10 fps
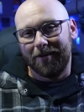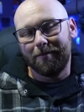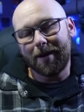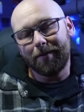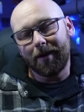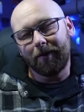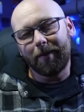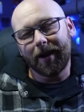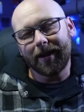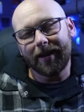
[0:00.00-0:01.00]
Remember,
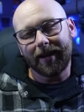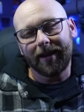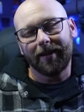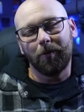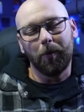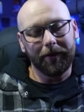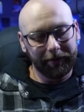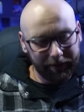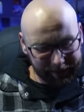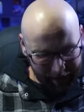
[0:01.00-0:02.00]
everybody,
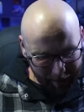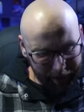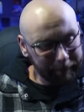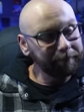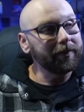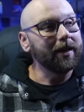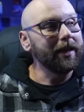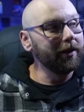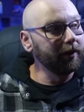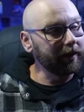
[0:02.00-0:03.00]
winter is coming.
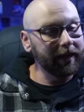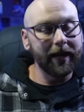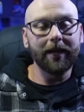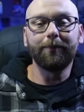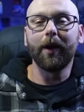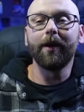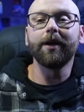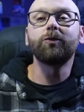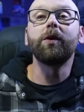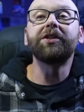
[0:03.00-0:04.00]
Here on the Canadian
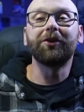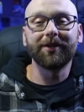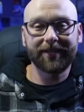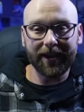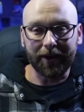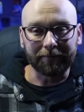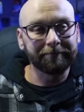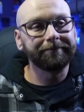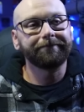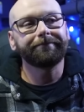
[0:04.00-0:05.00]
prairies, winter is here.
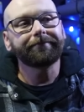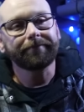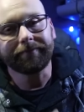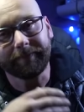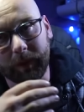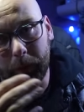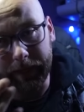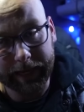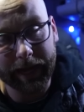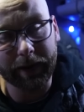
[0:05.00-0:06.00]
When
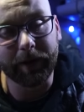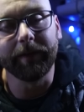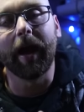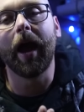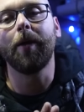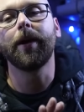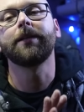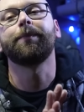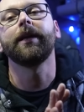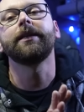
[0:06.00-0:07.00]
you get out on the highways,
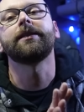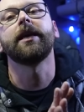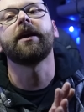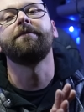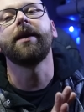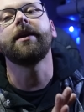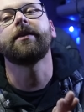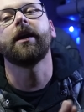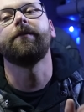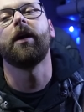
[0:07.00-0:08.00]
please think of me.
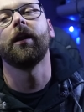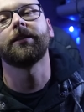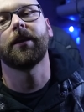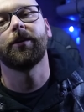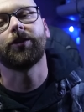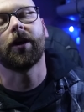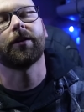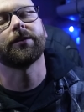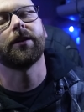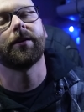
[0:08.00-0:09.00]
Think of all us other
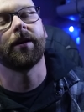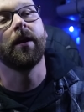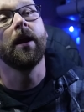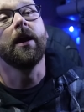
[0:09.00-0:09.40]
truckers out here.